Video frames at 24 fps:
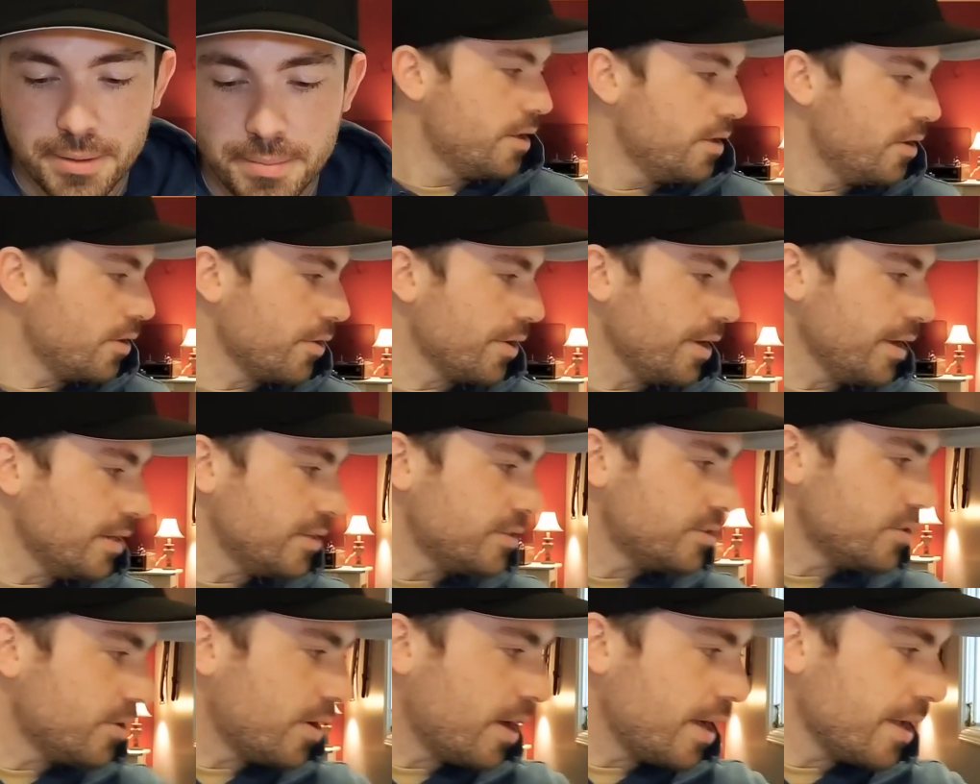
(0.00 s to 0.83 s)
Okay,
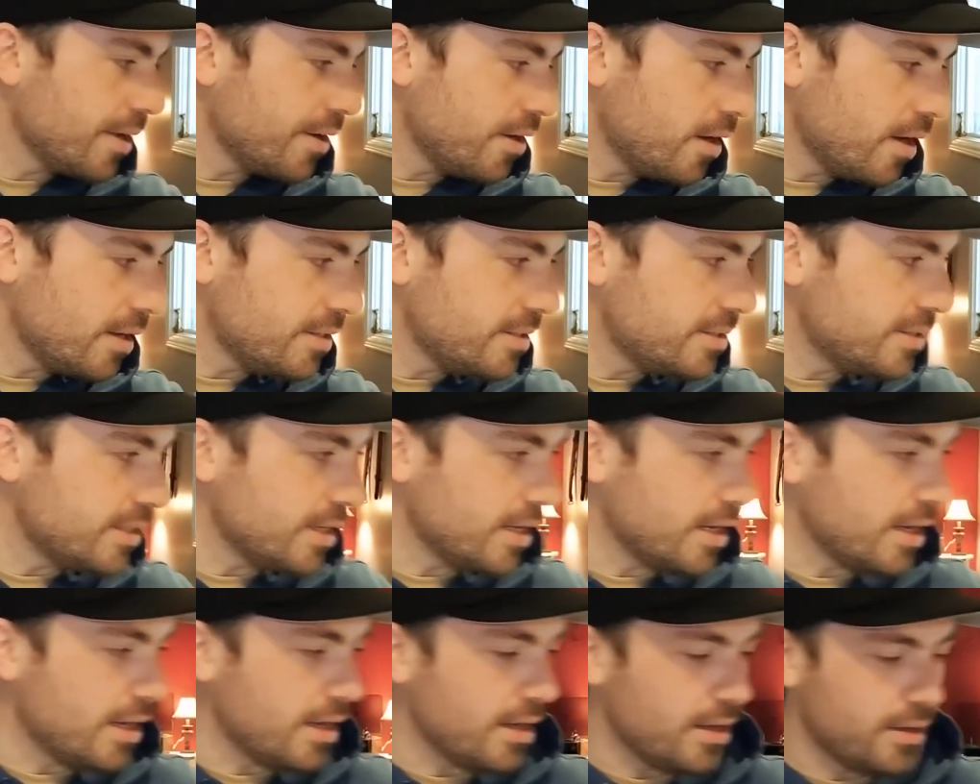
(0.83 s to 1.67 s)
so I got
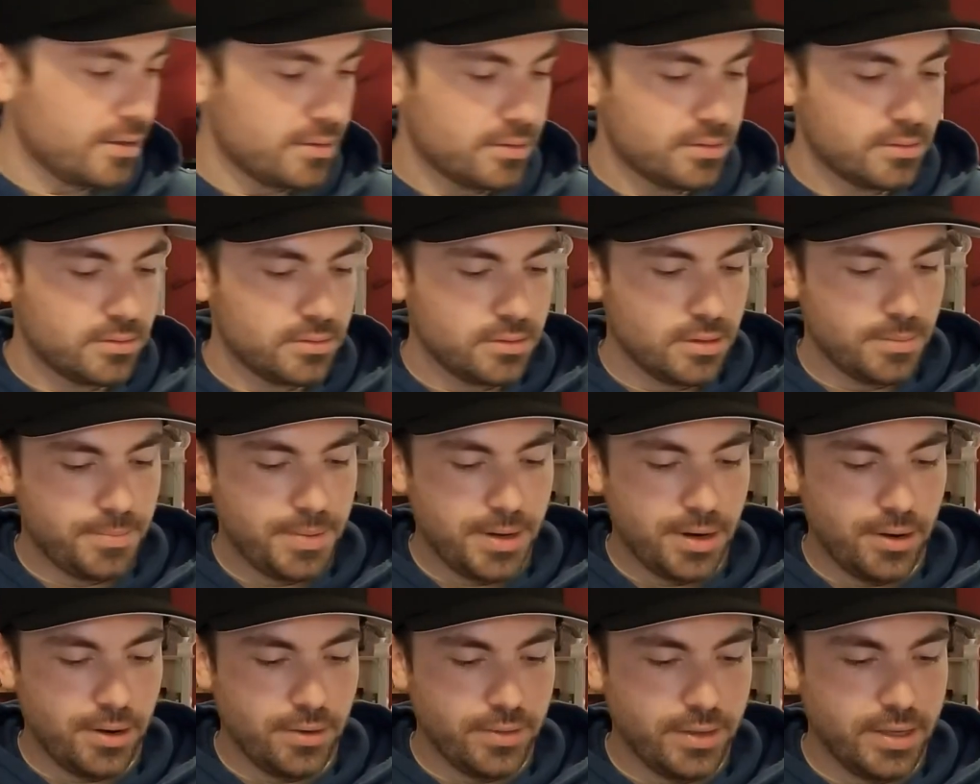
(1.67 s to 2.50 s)
a pair
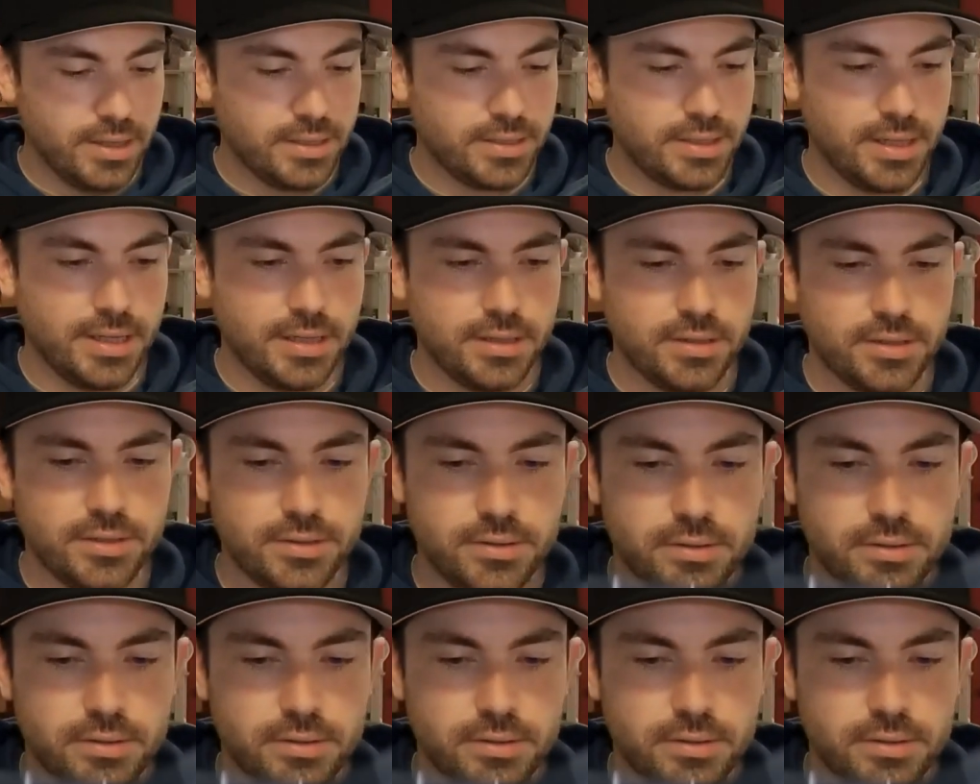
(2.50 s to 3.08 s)
of these things,